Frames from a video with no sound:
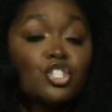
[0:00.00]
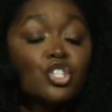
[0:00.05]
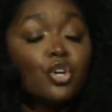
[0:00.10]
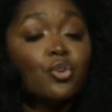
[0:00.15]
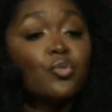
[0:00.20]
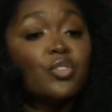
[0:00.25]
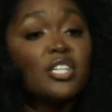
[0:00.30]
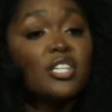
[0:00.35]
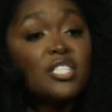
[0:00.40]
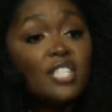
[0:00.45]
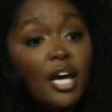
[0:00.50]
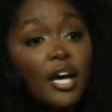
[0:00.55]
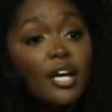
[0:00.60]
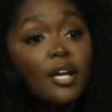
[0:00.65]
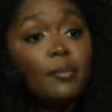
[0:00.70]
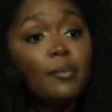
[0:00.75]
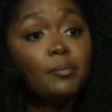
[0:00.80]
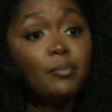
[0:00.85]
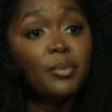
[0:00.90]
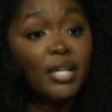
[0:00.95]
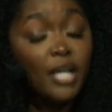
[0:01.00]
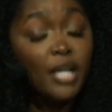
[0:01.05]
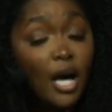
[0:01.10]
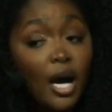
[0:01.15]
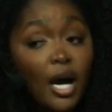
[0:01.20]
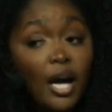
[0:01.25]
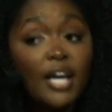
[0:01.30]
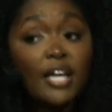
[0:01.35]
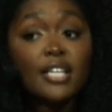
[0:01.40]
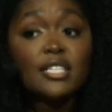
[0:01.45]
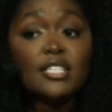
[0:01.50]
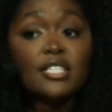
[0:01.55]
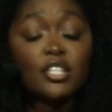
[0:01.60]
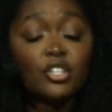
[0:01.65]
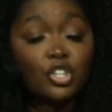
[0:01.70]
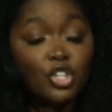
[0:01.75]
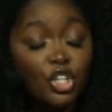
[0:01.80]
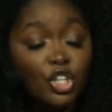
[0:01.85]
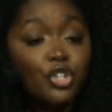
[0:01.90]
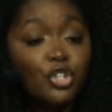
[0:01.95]
So the sun, because
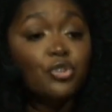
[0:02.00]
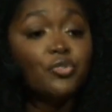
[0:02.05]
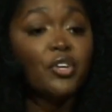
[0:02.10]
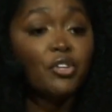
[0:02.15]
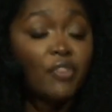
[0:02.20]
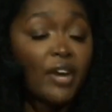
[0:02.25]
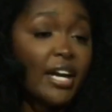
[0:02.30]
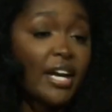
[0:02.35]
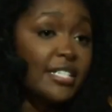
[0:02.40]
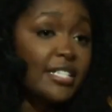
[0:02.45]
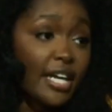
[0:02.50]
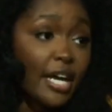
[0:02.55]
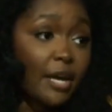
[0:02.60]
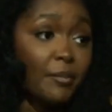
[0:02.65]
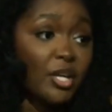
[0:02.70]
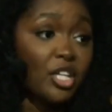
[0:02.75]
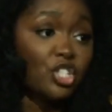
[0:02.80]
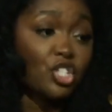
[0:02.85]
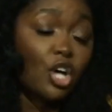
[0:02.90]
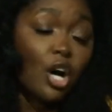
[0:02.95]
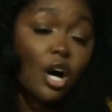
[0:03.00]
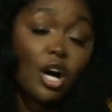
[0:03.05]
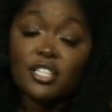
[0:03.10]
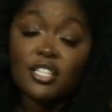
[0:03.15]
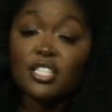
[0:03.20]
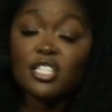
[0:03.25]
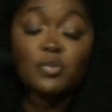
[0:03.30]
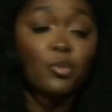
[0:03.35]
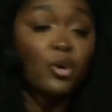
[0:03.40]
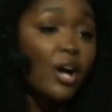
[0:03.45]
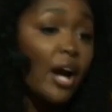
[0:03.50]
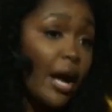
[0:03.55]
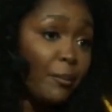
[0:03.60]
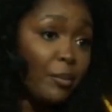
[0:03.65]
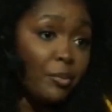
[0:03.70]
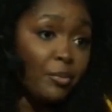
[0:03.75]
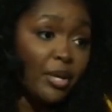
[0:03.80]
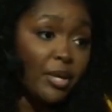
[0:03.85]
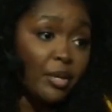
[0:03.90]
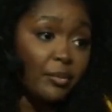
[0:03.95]
the UV ray damage causes more
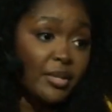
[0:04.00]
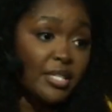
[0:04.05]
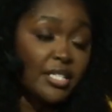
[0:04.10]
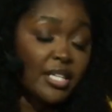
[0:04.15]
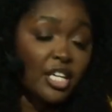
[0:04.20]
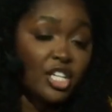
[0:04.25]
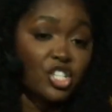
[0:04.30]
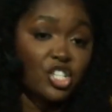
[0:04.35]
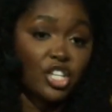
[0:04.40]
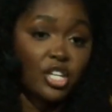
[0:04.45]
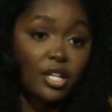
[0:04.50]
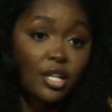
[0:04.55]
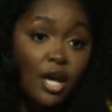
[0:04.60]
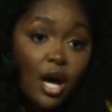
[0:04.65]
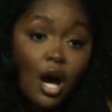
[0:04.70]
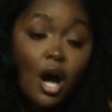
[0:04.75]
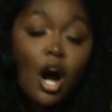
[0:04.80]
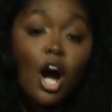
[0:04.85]
hyperpigmentation,